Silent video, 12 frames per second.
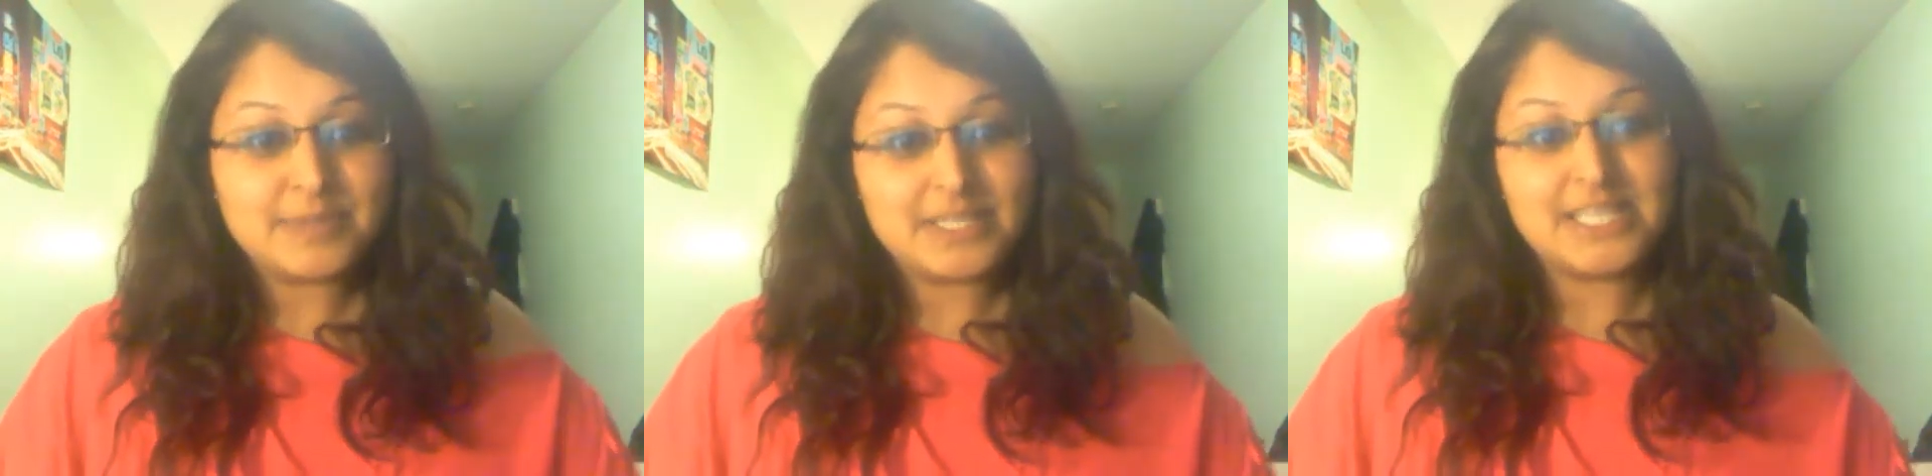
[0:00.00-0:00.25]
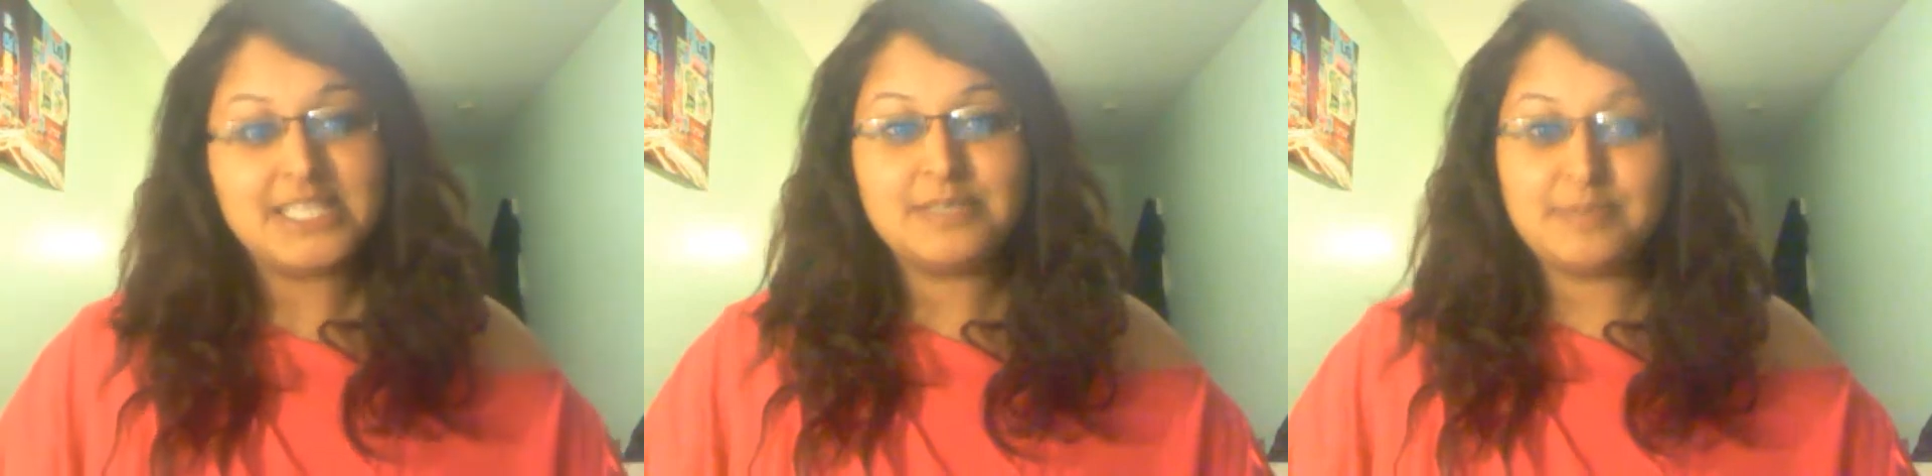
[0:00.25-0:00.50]

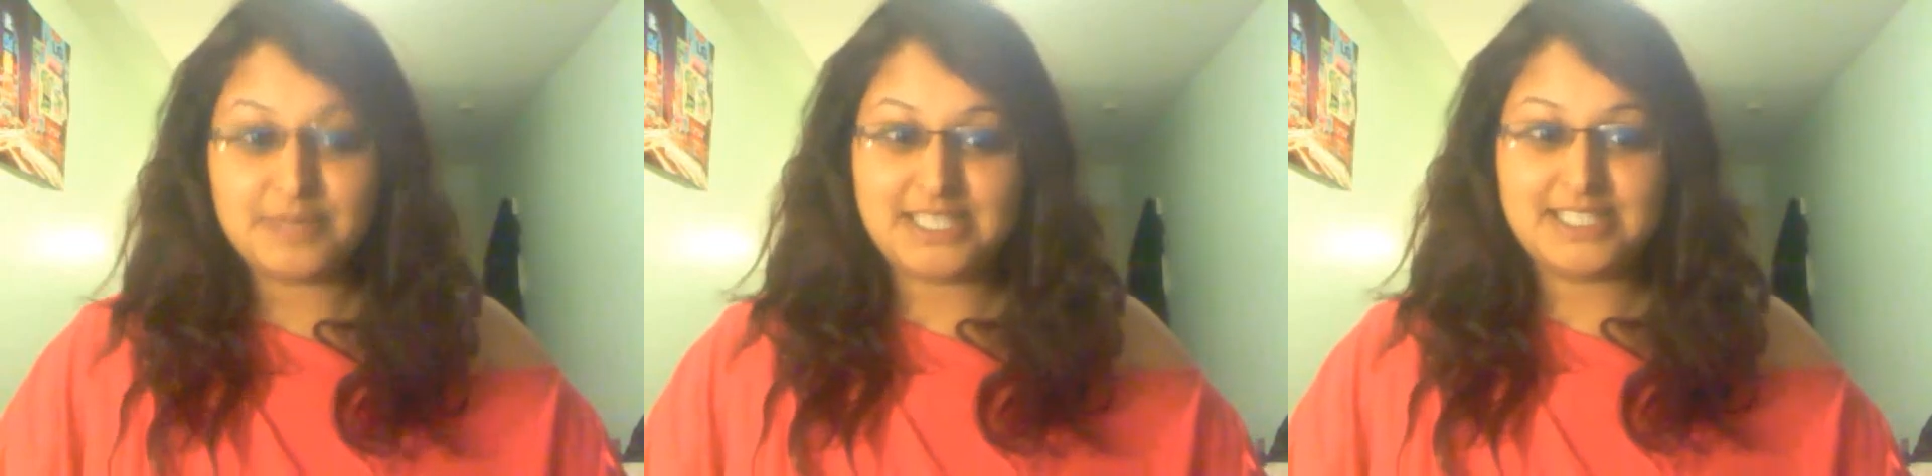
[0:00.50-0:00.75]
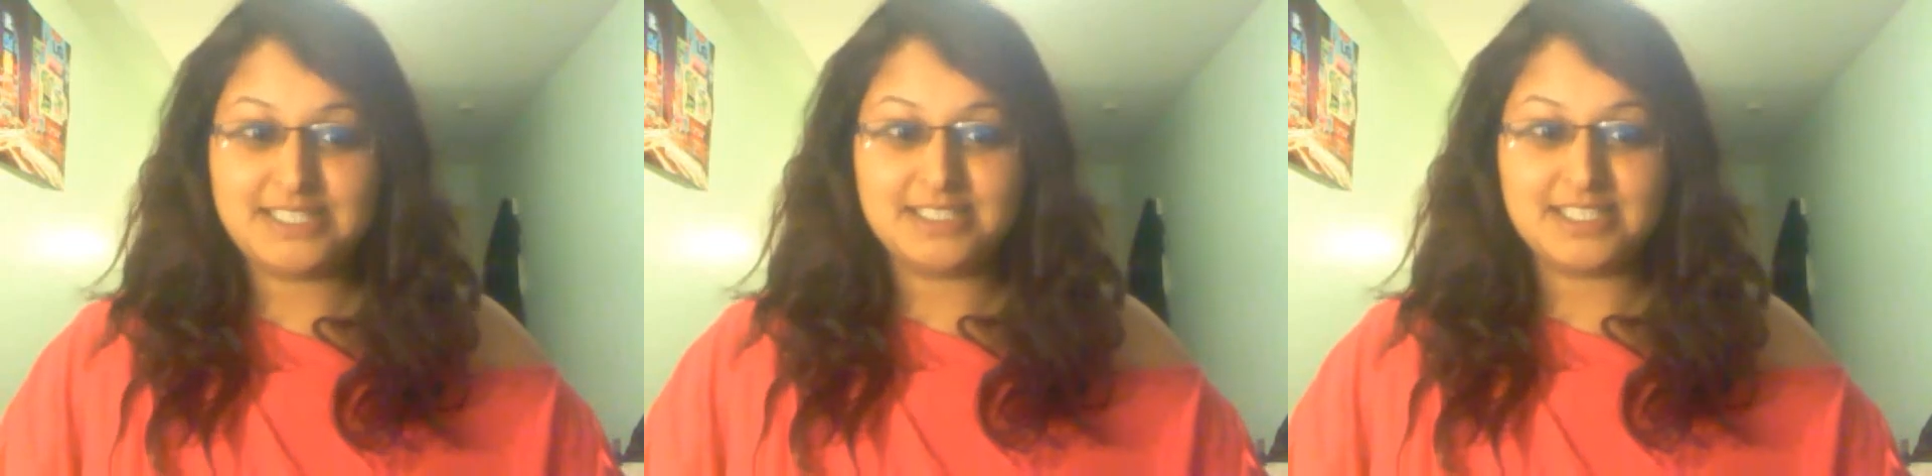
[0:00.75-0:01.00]
please,
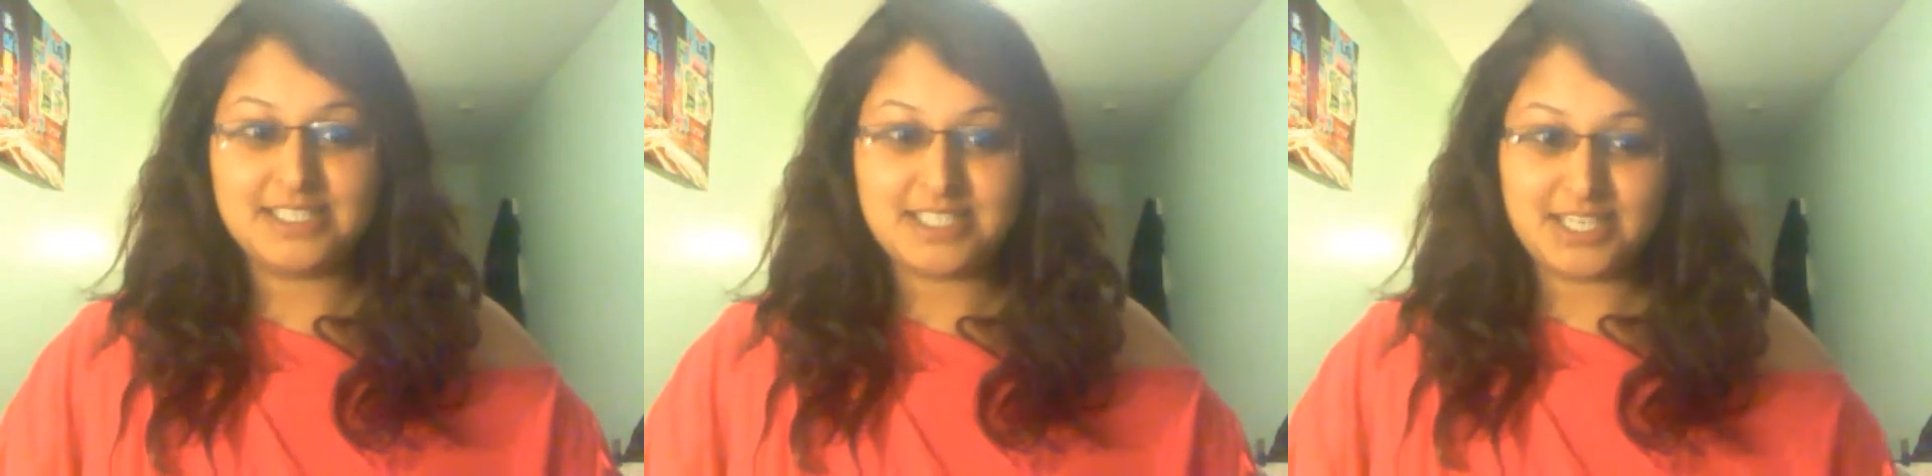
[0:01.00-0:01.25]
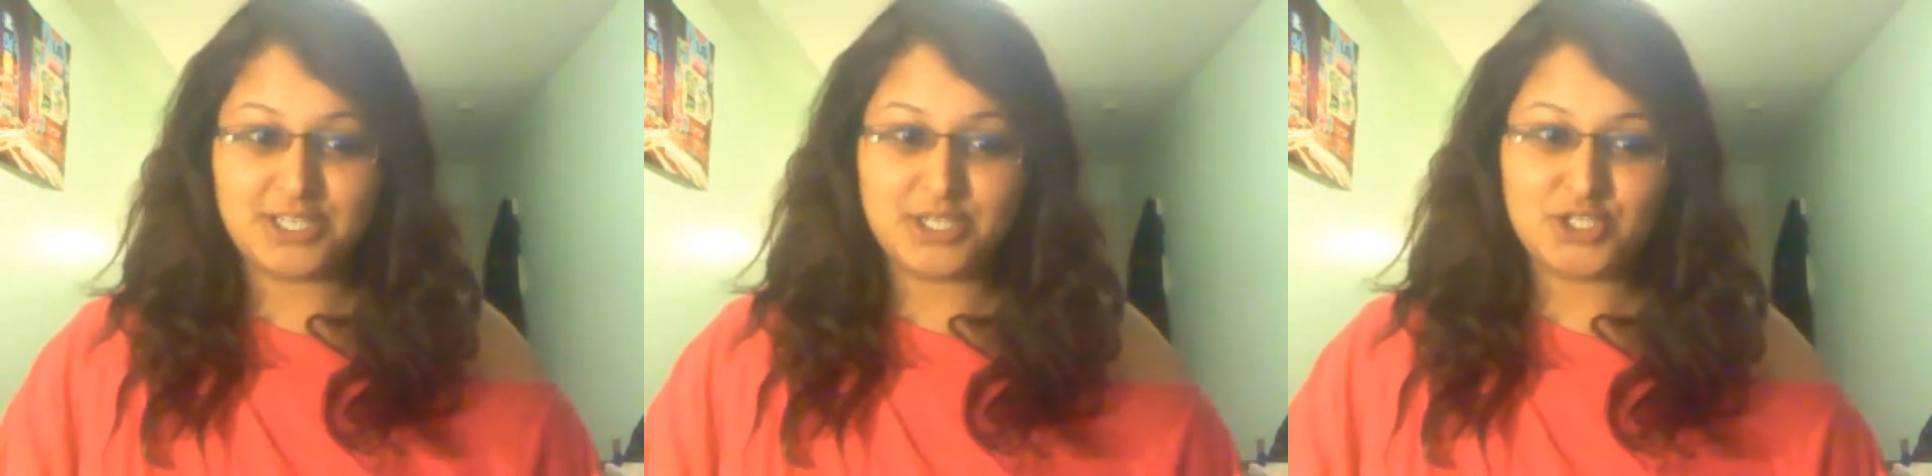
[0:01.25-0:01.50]
please
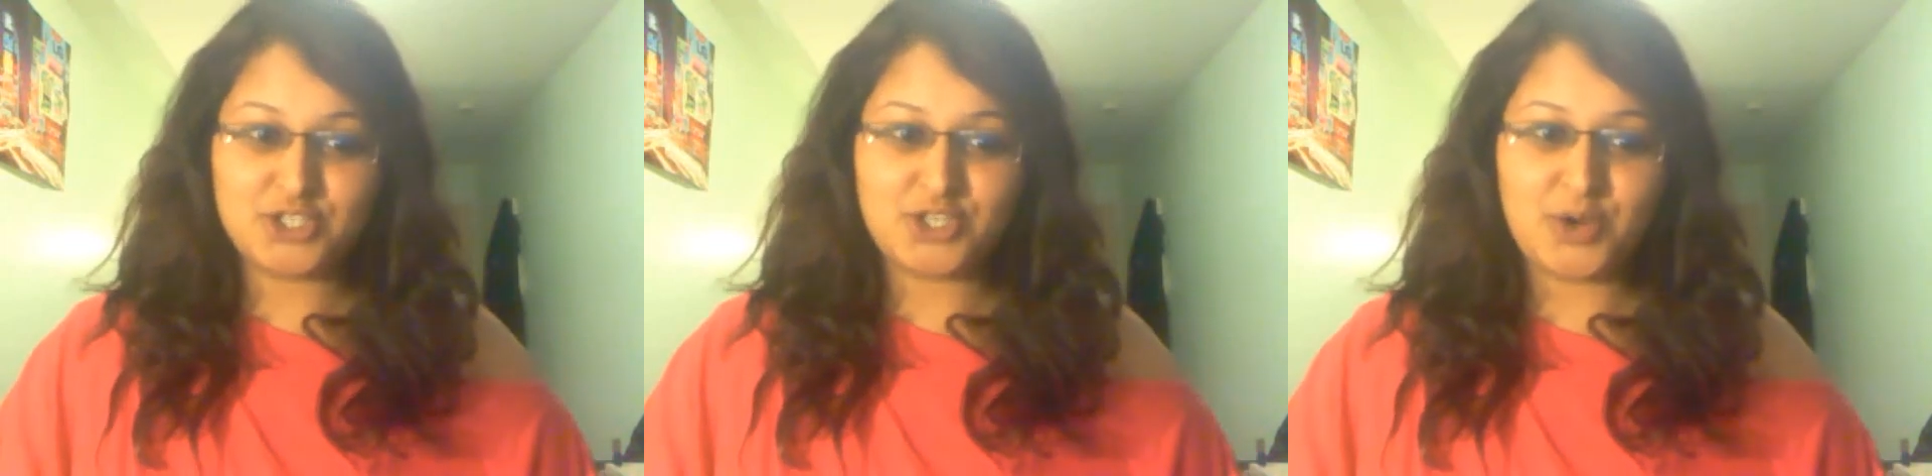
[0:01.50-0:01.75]
continue to